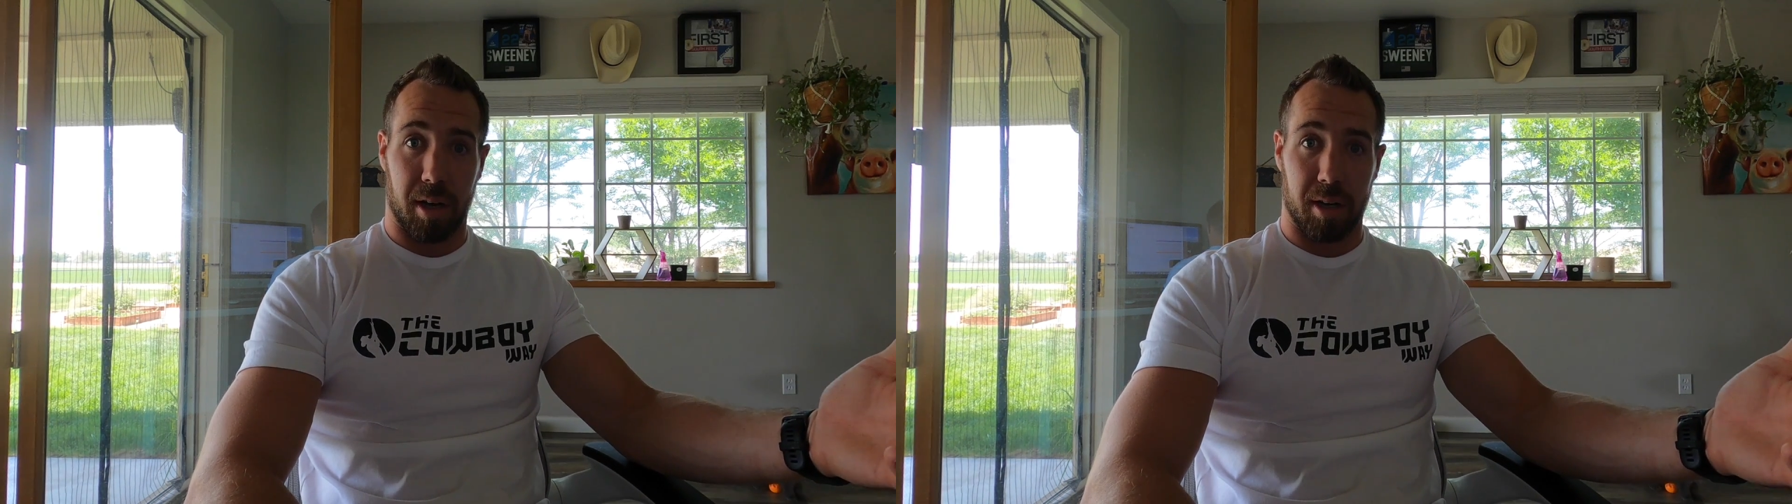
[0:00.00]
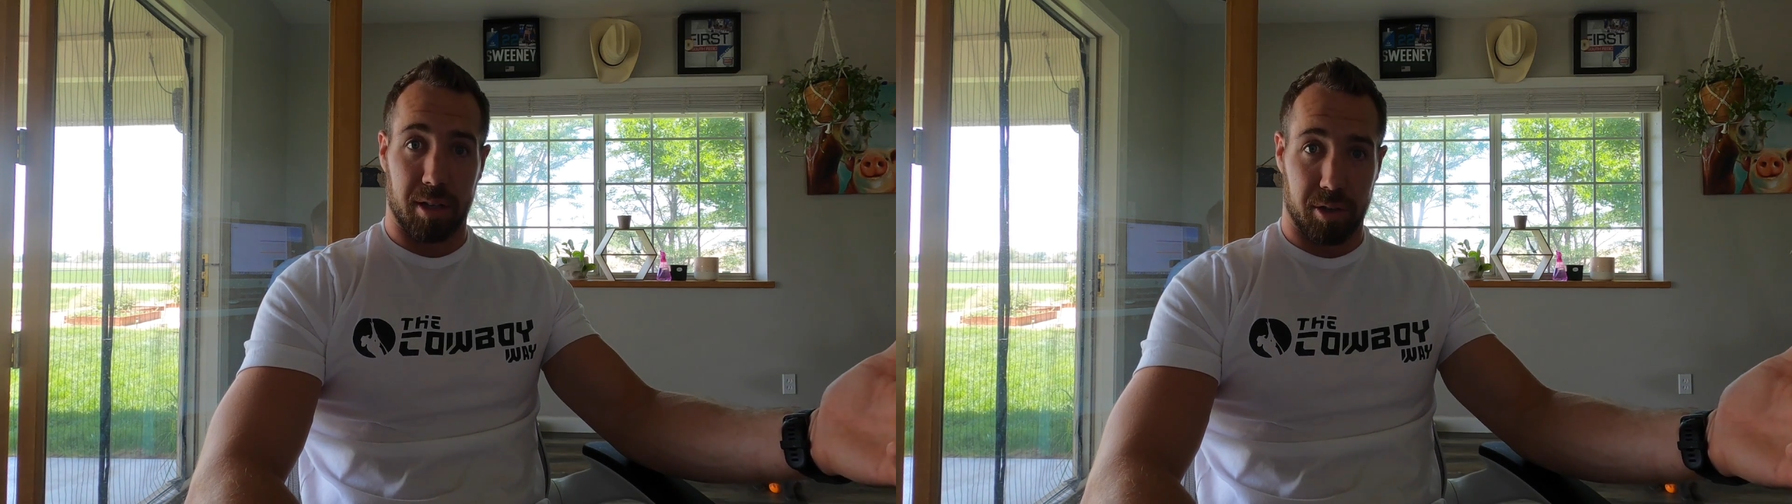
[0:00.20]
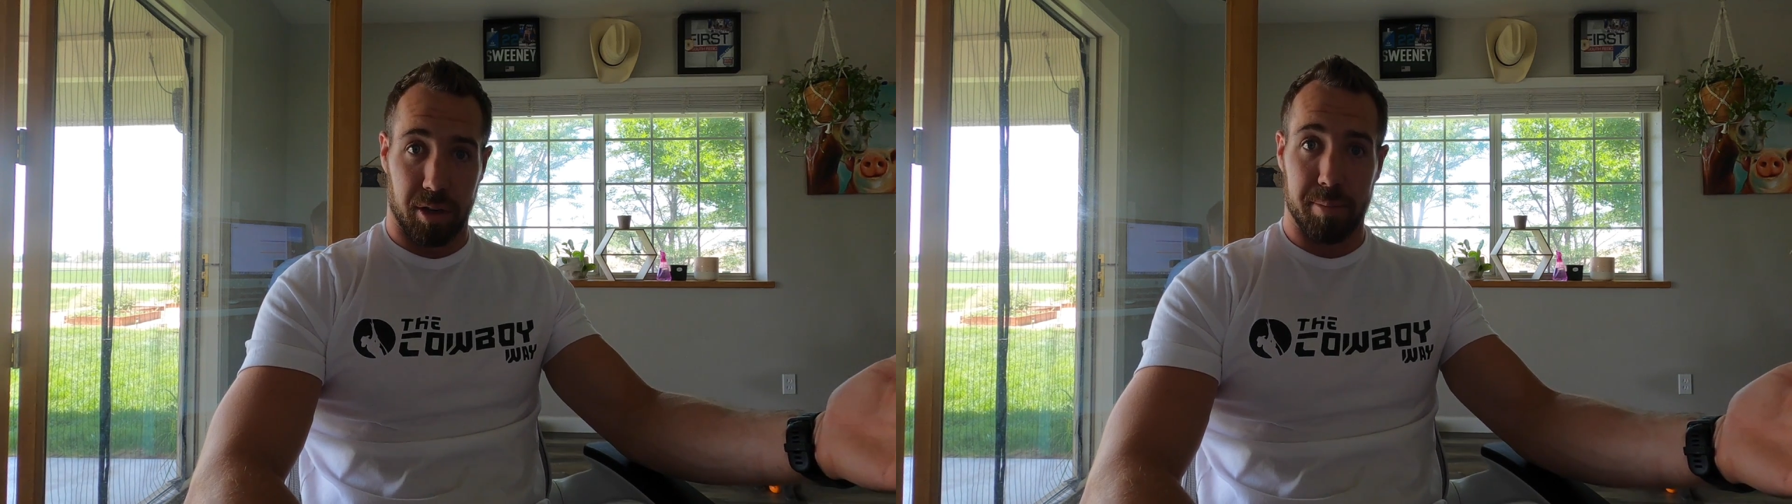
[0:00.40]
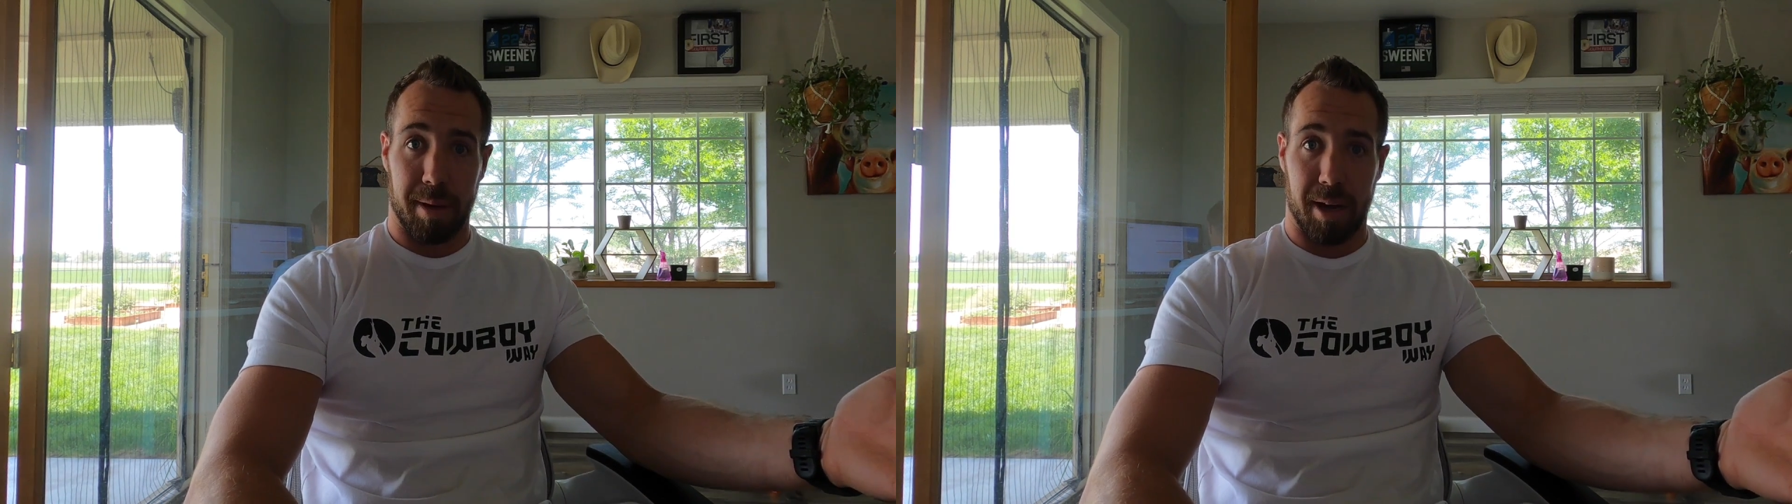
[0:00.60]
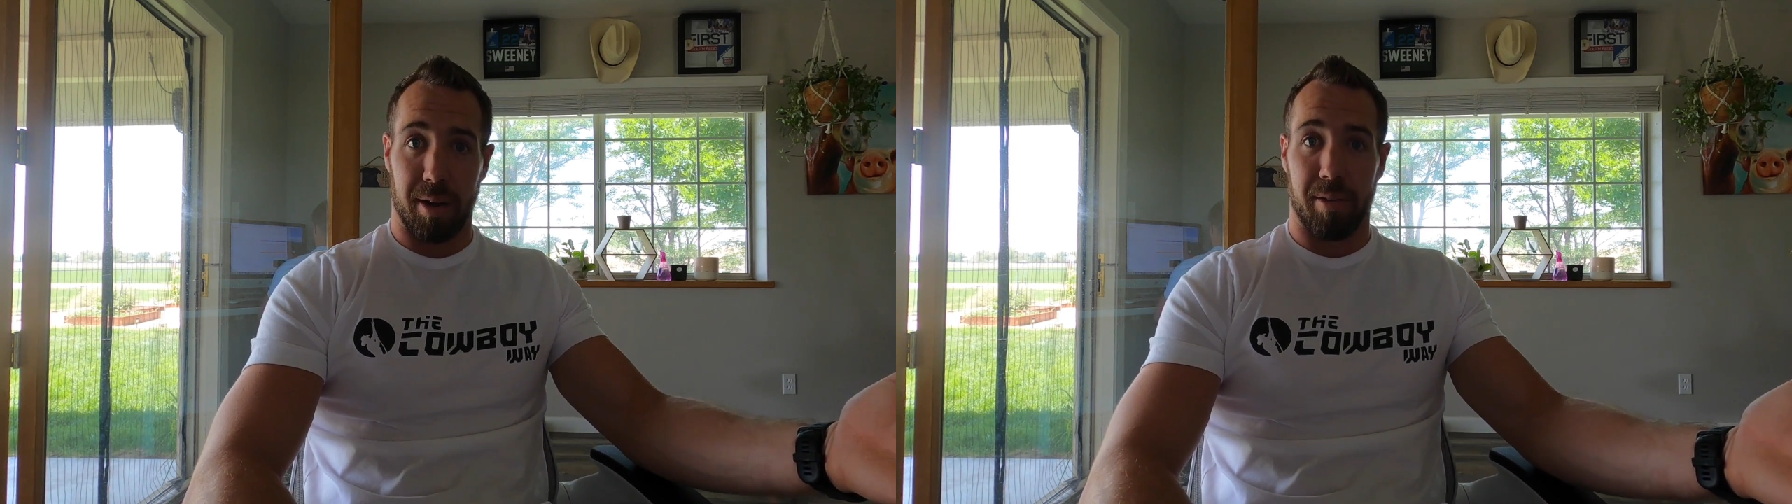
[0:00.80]
a good
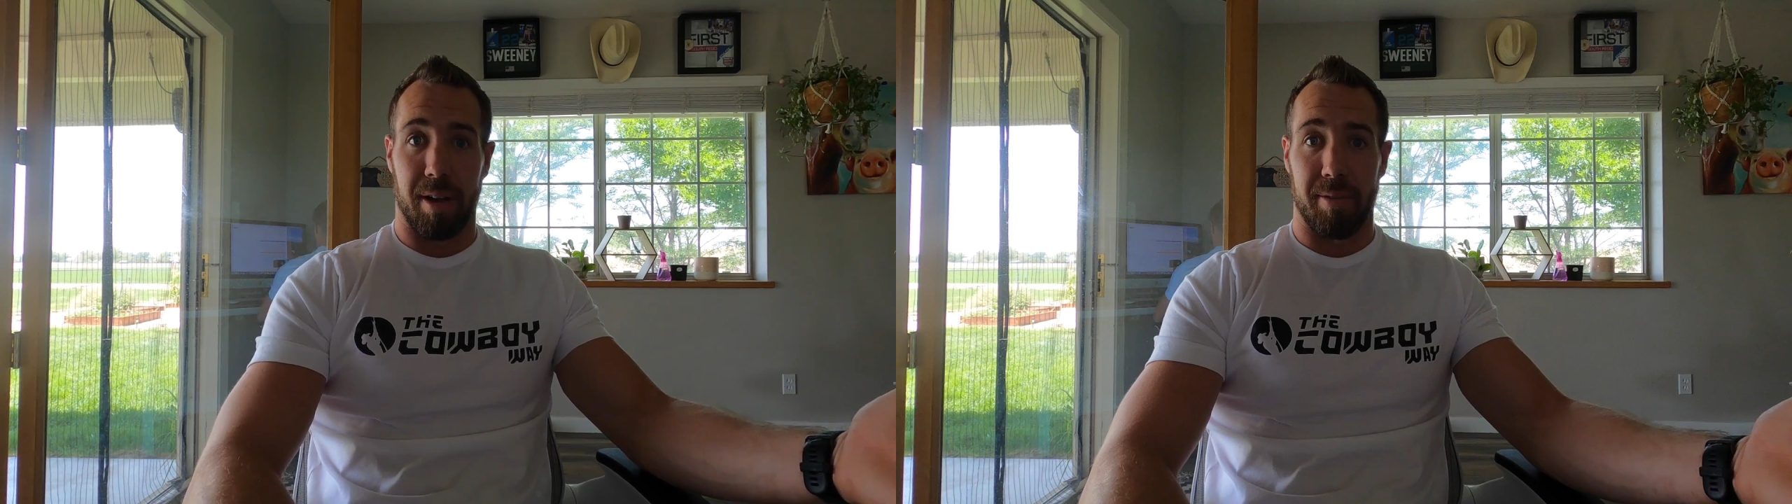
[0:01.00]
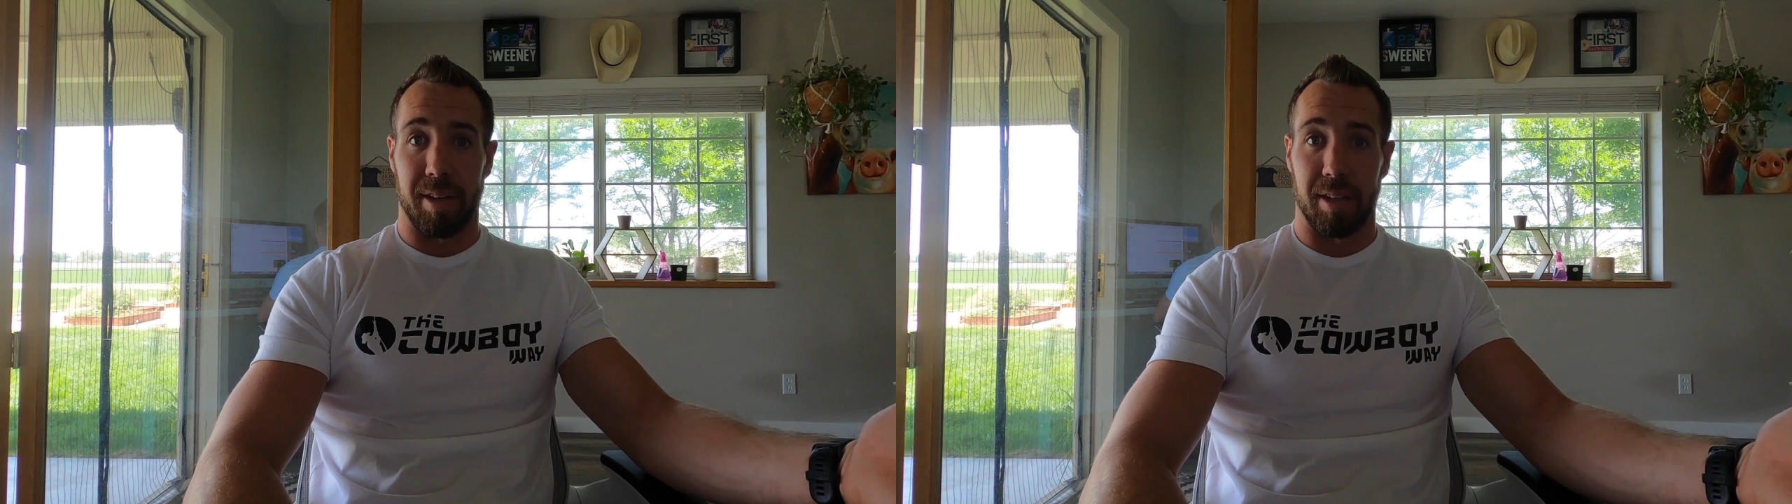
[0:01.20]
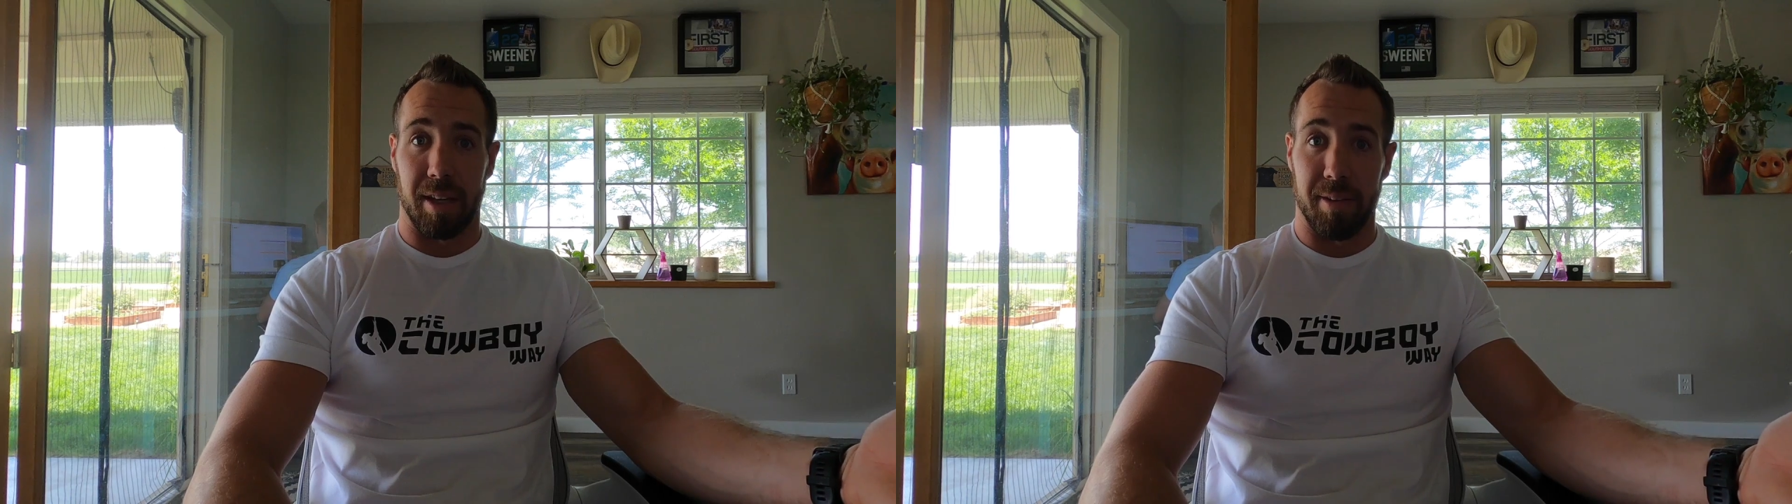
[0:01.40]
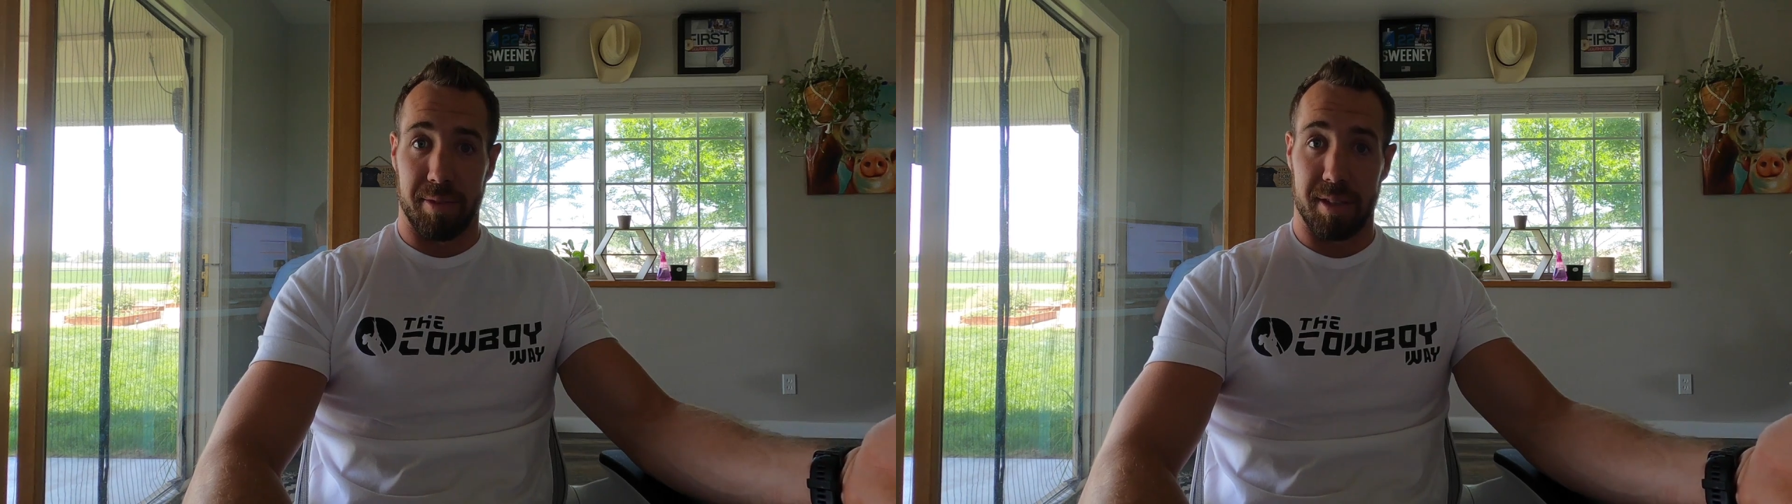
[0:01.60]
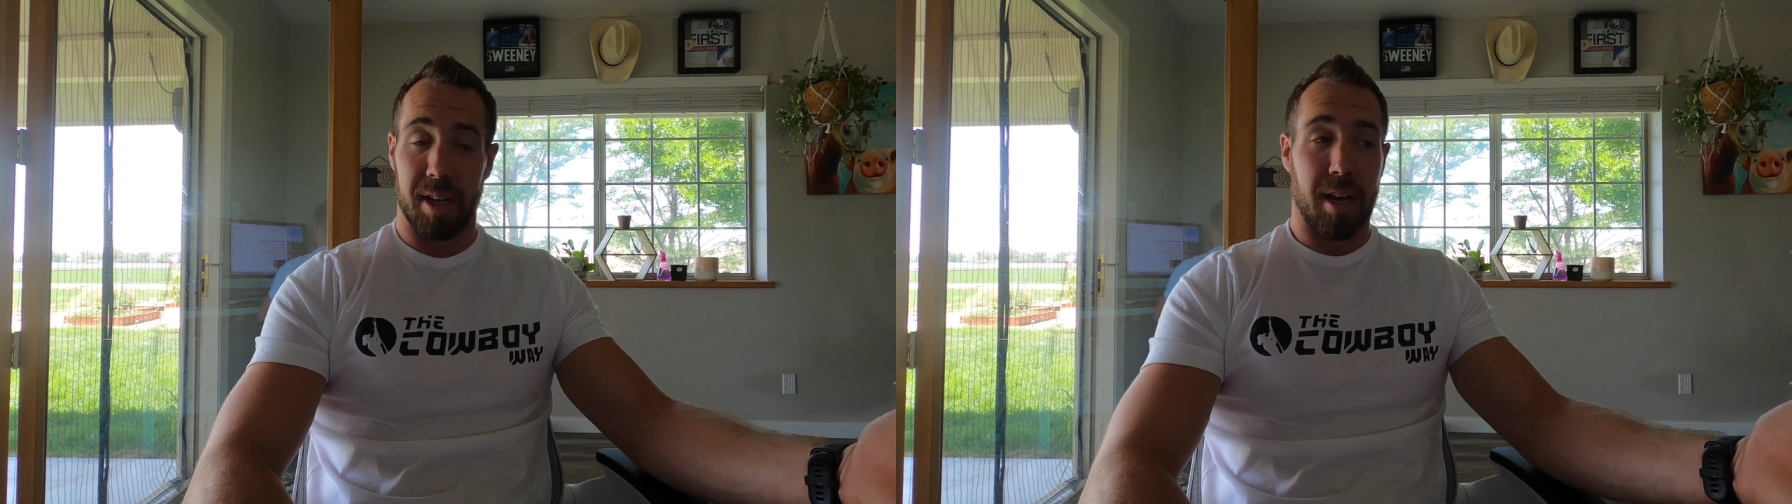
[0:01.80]
amount of heavy
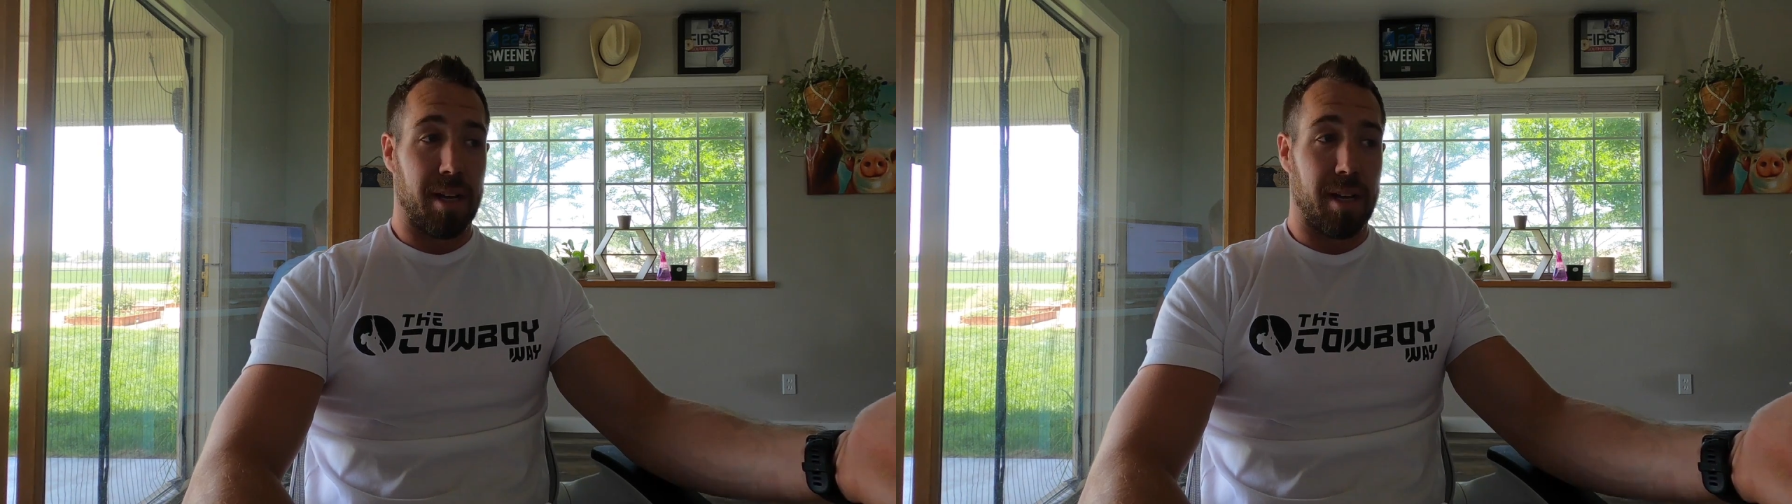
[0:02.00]
lifts.